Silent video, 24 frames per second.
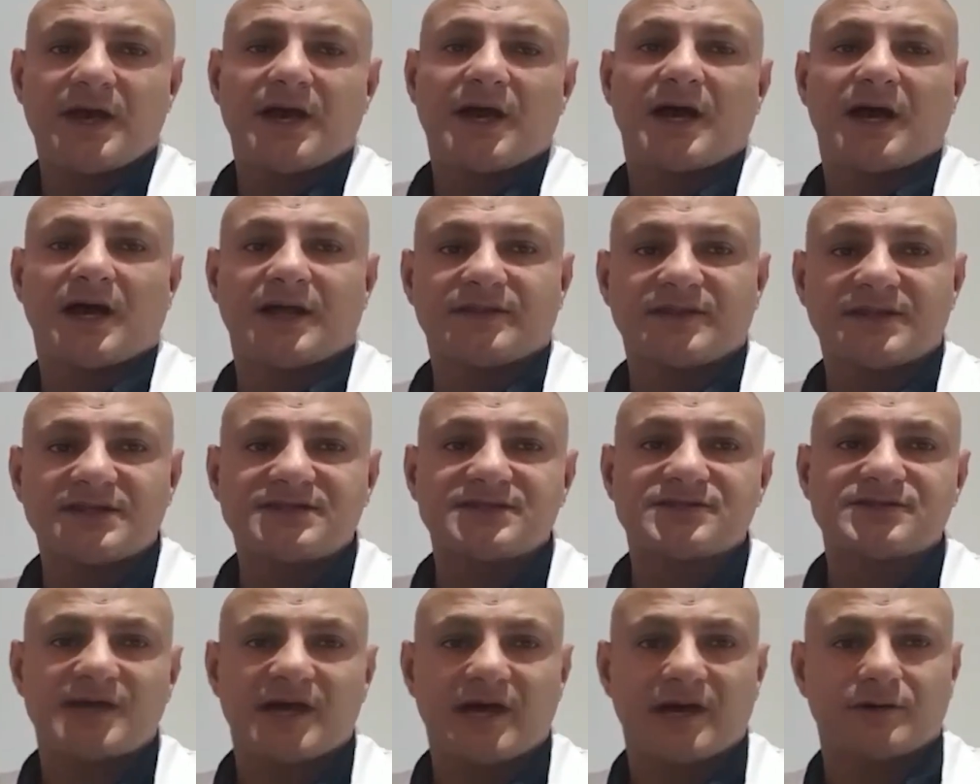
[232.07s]
And this
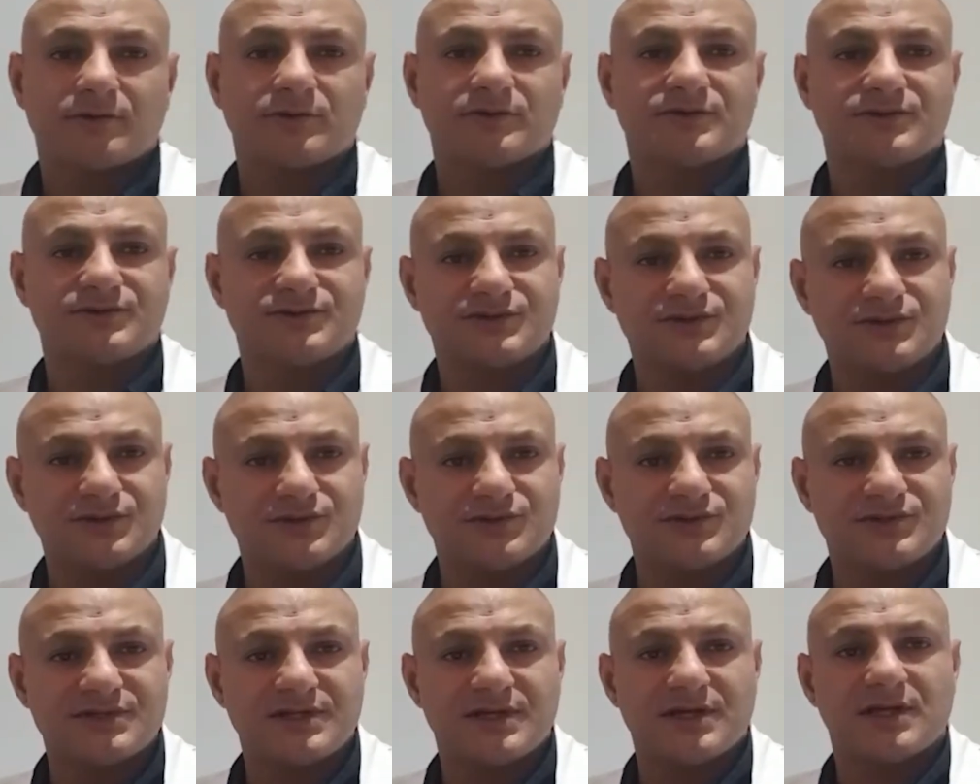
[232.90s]
is how it was
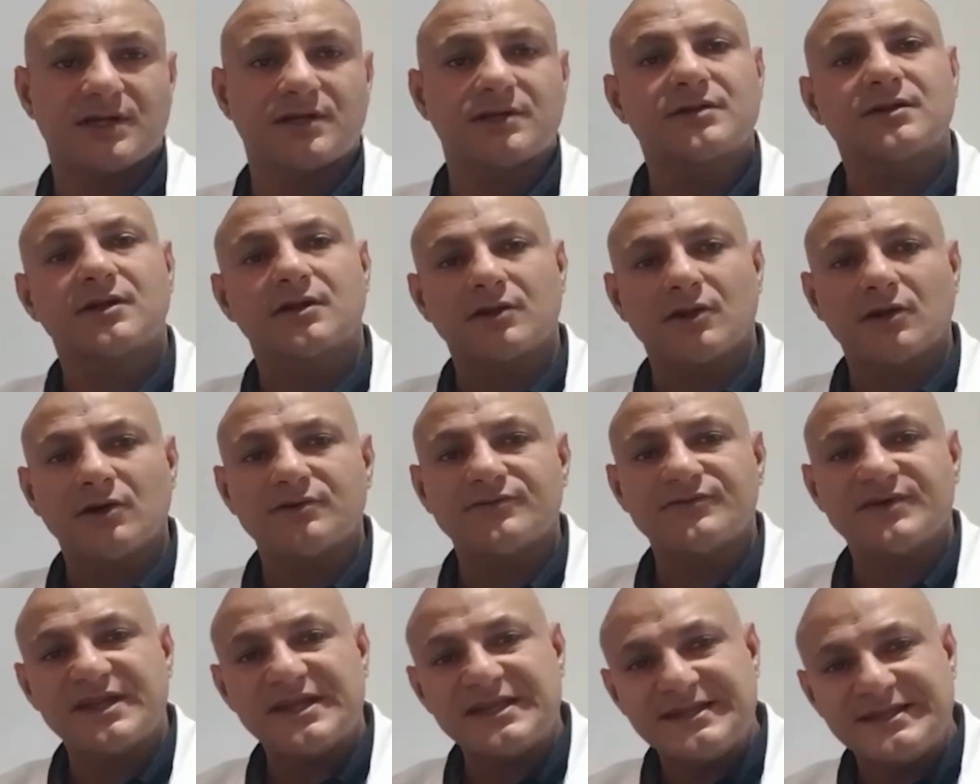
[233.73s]
used in a lot of
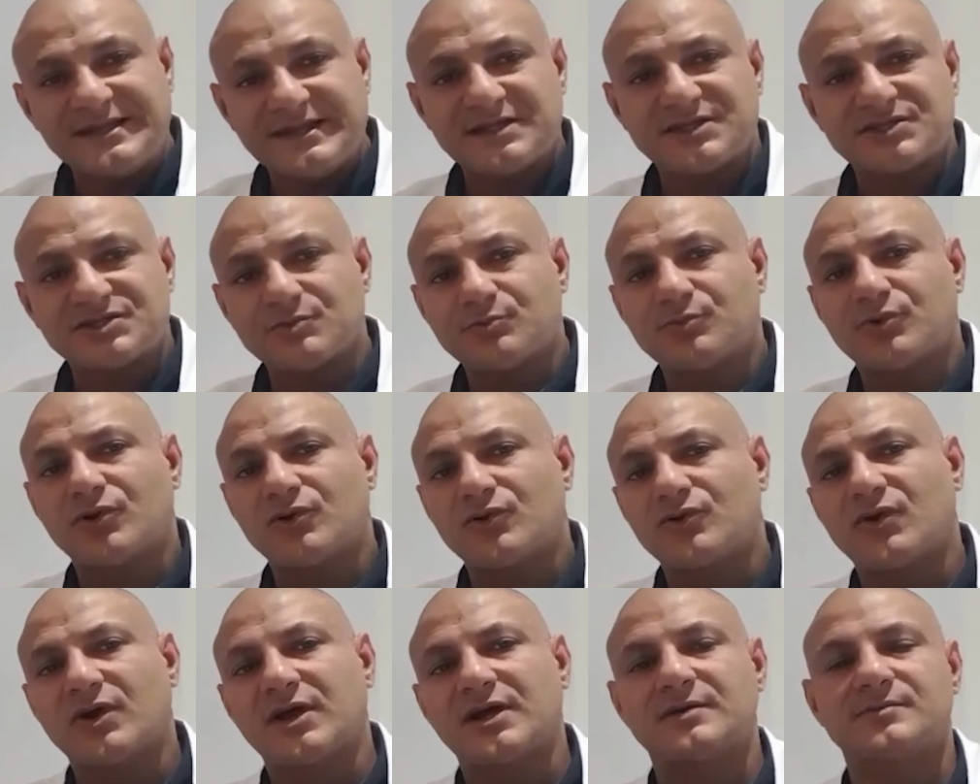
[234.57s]
addiction
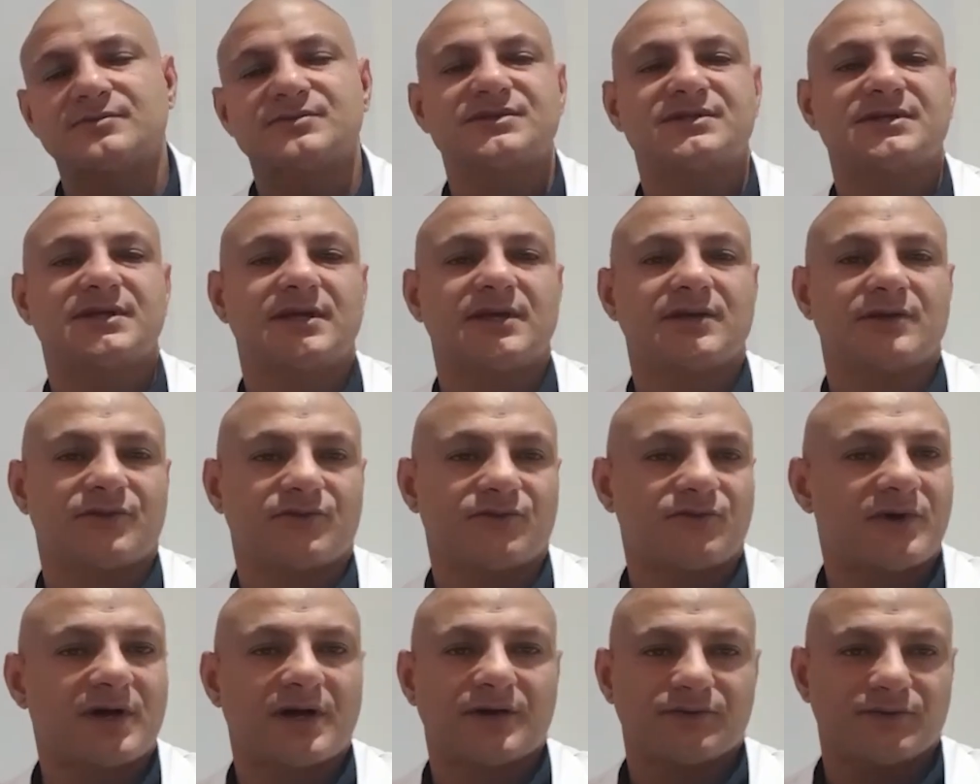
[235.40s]
programs
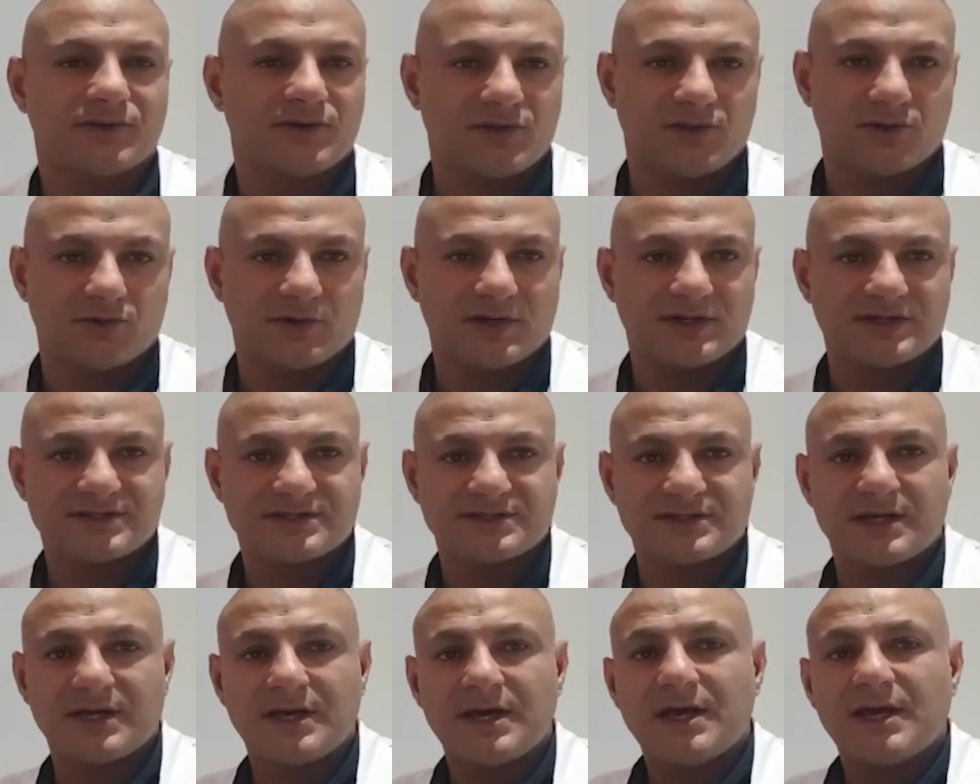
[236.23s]
throughout the
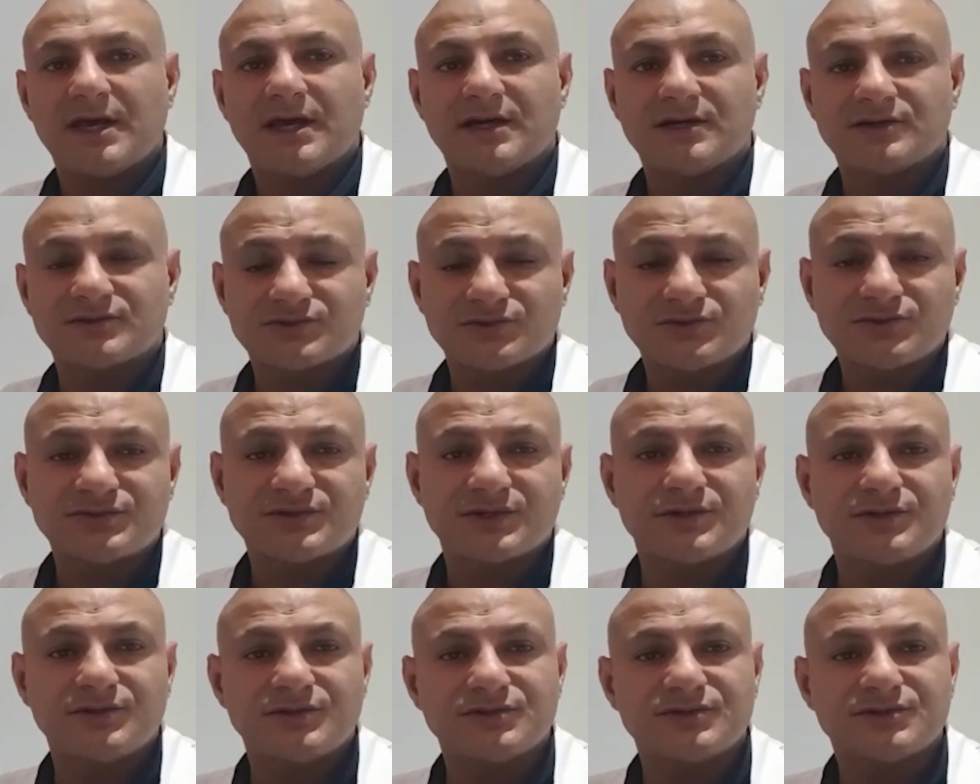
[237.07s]
US. It was also
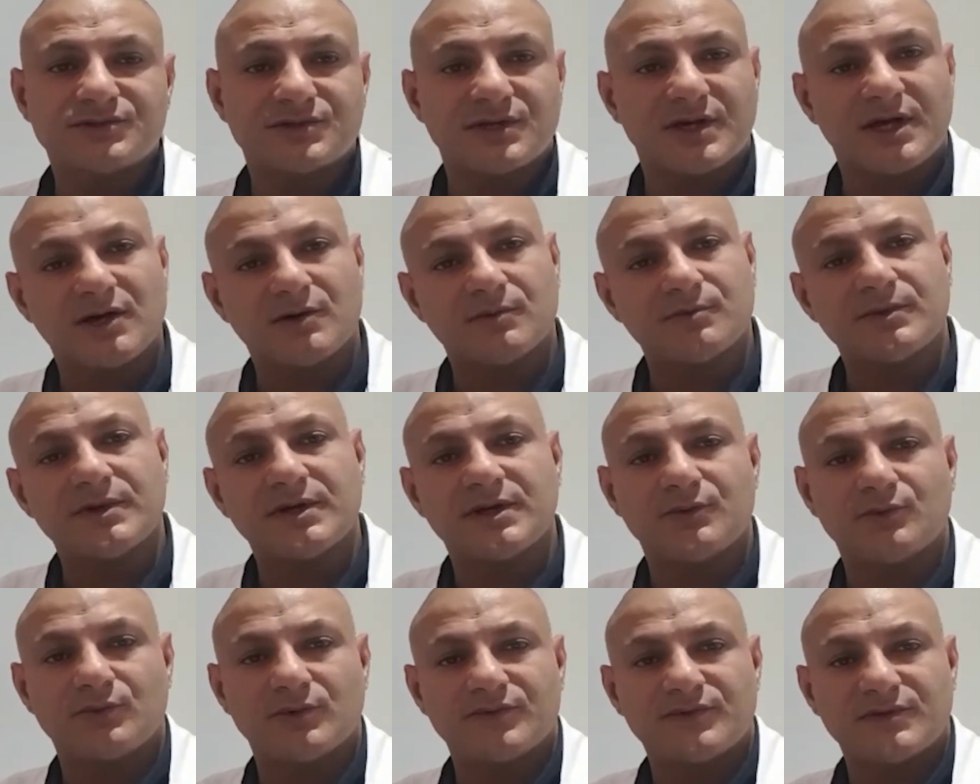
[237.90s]
used to help
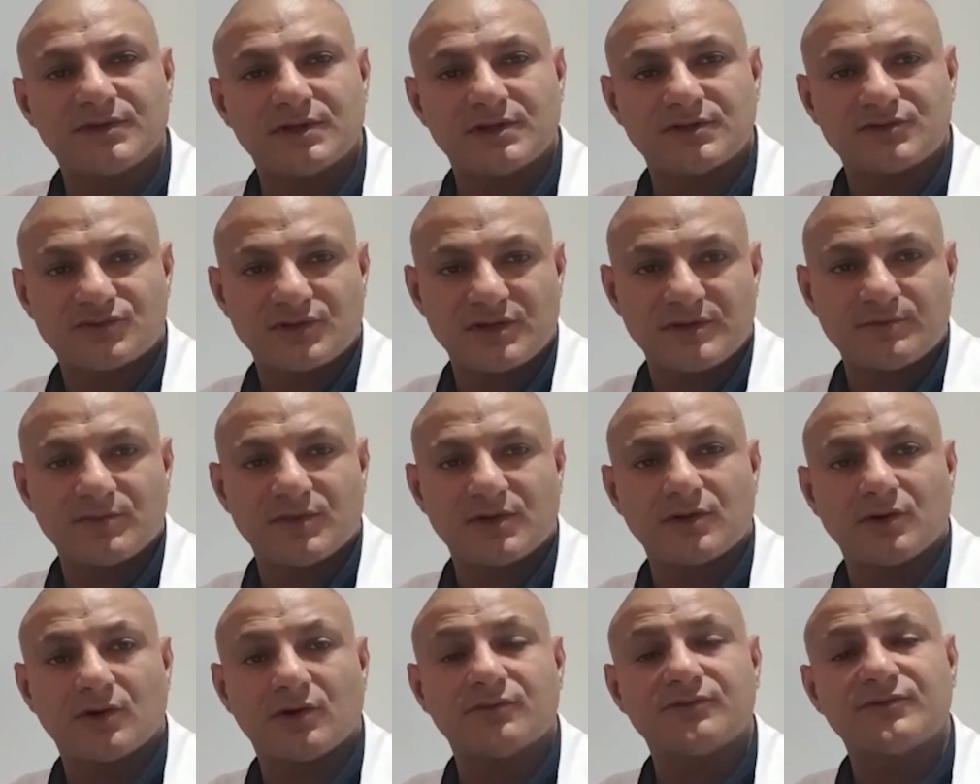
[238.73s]
with the
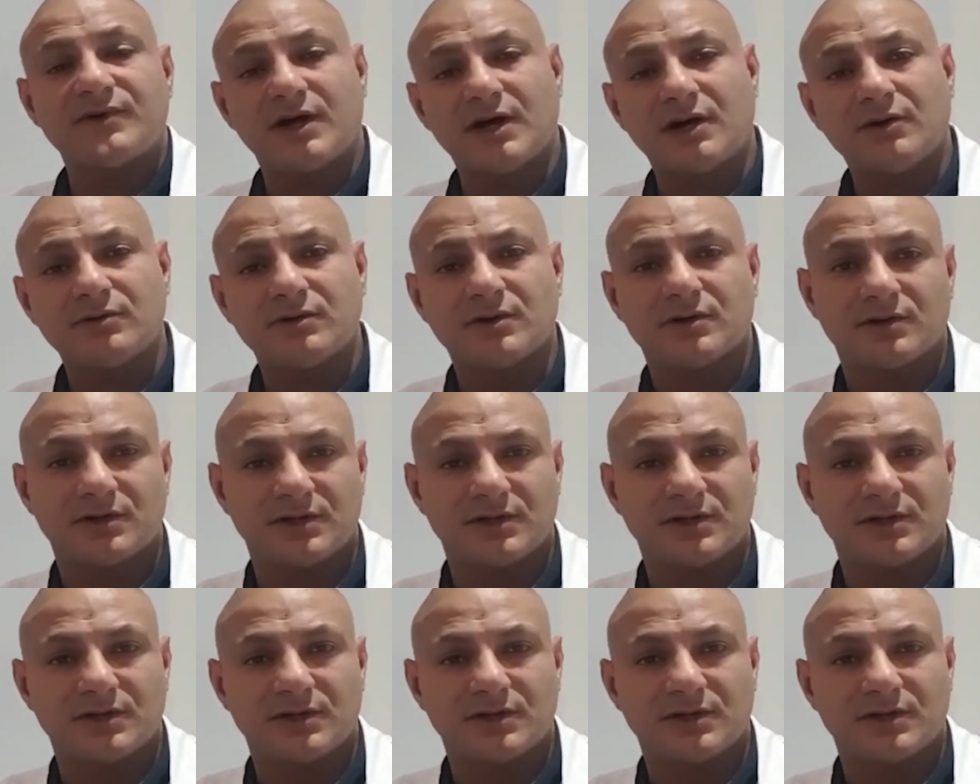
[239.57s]
treatment of alcohol